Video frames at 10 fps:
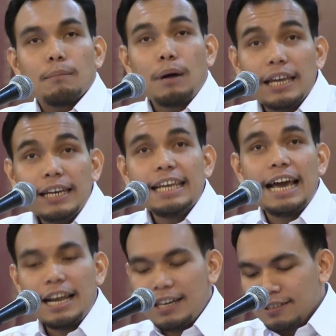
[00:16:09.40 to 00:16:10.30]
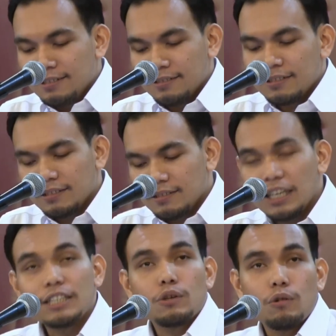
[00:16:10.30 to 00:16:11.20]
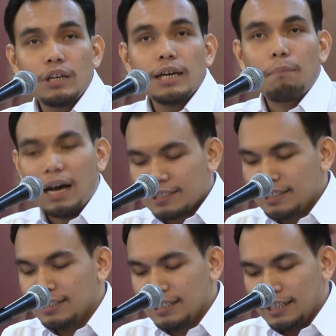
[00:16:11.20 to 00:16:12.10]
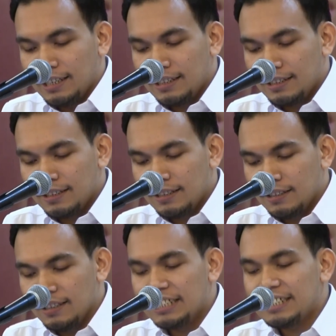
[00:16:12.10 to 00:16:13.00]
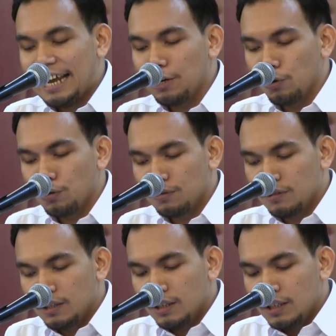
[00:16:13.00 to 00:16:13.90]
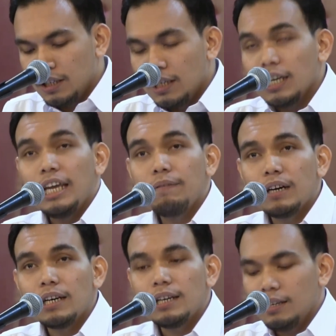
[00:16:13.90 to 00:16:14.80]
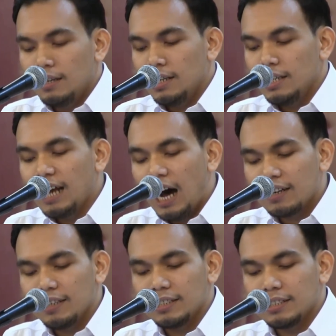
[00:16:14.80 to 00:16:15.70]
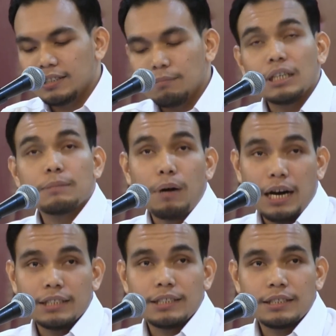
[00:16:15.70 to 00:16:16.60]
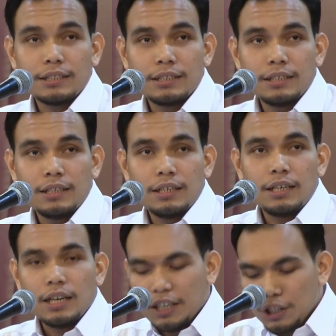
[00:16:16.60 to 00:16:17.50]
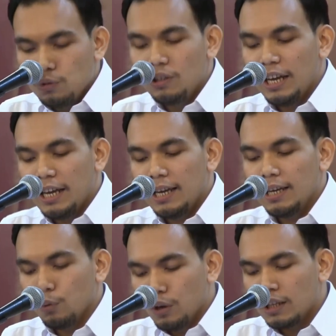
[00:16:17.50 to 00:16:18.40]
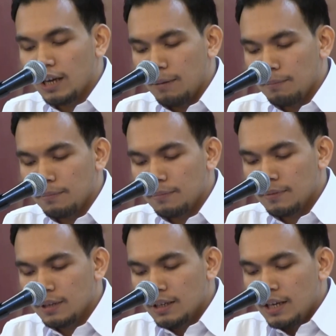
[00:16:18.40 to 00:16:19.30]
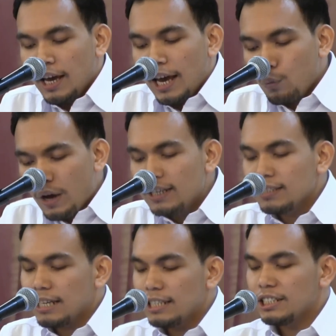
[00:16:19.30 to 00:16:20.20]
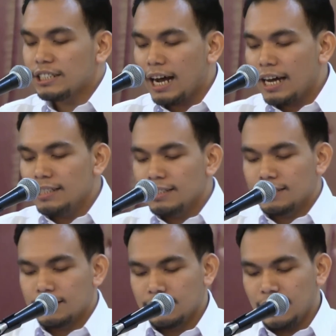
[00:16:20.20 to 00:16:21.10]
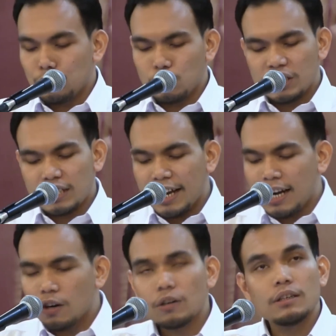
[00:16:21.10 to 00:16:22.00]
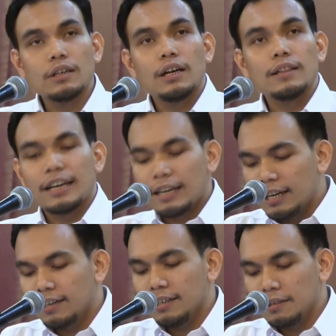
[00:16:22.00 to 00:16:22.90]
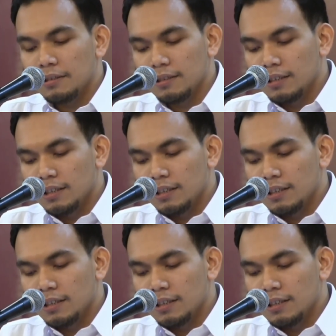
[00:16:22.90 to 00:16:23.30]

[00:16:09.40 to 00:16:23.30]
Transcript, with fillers: But in the end, it's only a passing thing, the shadow. Even darkness must pass. A new day will come. And when the sun shines, it will shine out the clearer.